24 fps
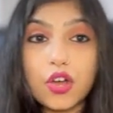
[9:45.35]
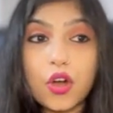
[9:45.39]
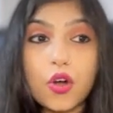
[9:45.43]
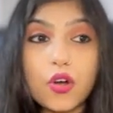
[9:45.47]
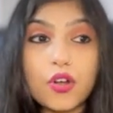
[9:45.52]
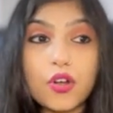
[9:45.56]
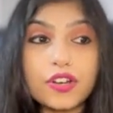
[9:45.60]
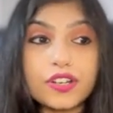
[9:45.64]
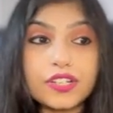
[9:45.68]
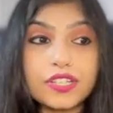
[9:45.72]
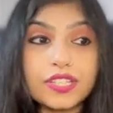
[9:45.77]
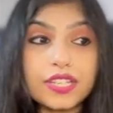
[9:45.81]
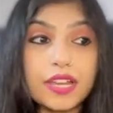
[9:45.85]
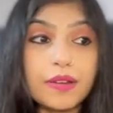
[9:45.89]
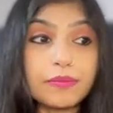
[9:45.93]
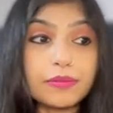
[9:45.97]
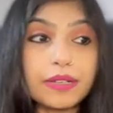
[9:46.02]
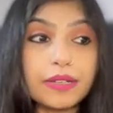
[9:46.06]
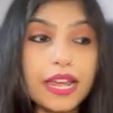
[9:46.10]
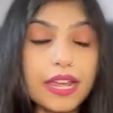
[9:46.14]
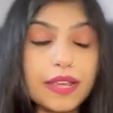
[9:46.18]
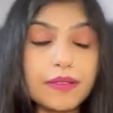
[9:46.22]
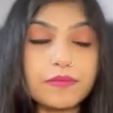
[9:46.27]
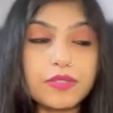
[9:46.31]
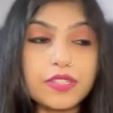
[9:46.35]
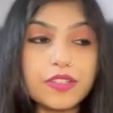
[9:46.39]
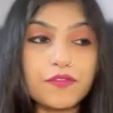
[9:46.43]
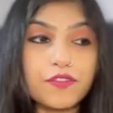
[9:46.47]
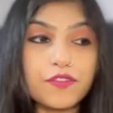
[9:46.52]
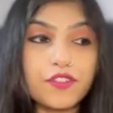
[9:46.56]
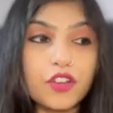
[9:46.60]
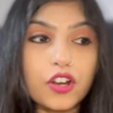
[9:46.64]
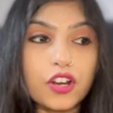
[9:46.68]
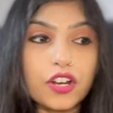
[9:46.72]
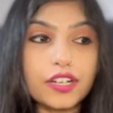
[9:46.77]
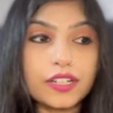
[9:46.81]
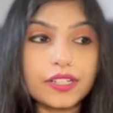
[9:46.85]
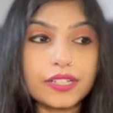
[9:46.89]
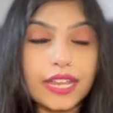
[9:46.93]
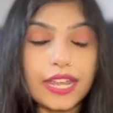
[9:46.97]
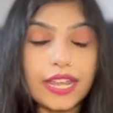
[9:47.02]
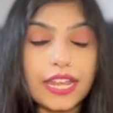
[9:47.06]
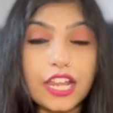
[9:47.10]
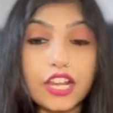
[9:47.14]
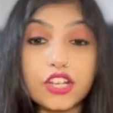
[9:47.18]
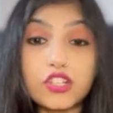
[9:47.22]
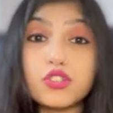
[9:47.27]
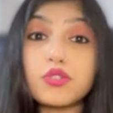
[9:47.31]
or sometimes if you are
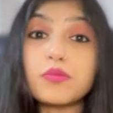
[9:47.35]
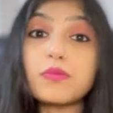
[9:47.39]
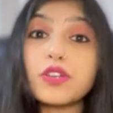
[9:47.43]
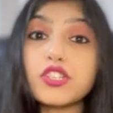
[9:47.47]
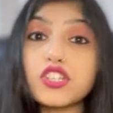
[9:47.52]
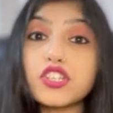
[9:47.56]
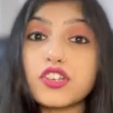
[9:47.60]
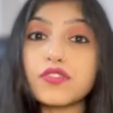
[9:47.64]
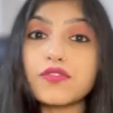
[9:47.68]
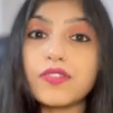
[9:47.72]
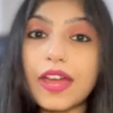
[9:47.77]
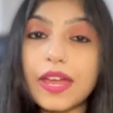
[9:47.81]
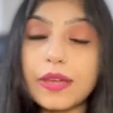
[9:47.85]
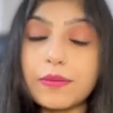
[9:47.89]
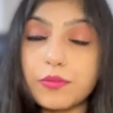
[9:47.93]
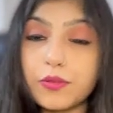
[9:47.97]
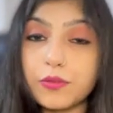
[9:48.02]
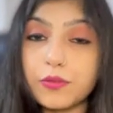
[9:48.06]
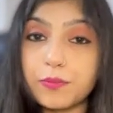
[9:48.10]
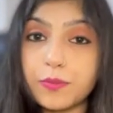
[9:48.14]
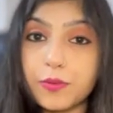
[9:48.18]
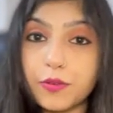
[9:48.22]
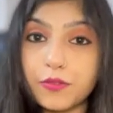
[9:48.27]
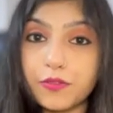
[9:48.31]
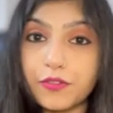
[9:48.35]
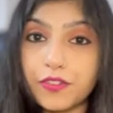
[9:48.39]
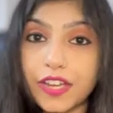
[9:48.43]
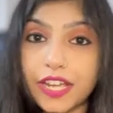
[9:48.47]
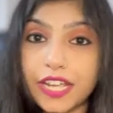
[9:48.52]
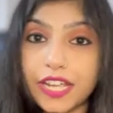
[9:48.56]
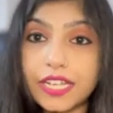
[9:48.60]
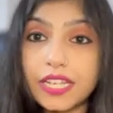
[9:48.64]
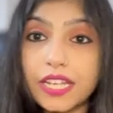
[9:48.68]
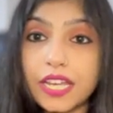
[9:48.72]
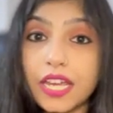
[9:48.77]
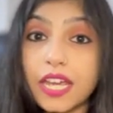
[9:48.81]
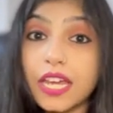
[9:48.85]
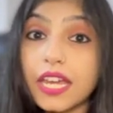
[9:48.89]
taking too much of ibuprofen,